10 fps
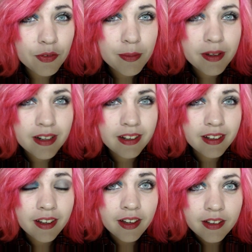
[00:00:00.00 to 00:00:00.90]

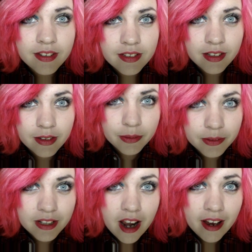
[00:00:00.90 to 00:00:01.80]
everybody. So
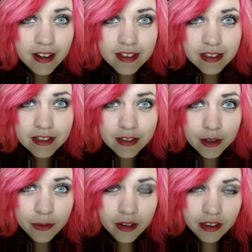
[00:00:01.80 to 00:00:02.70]
today I decided to
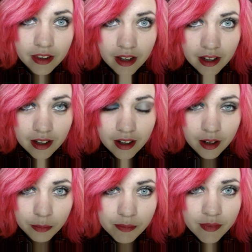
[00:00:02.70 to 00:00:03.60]
go with a
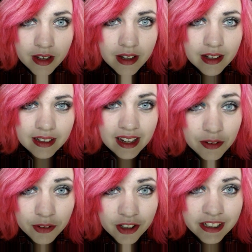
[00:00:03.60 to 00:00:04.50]

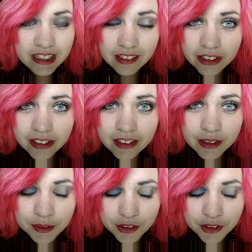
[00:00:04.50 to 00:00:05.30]
Kat Von D look.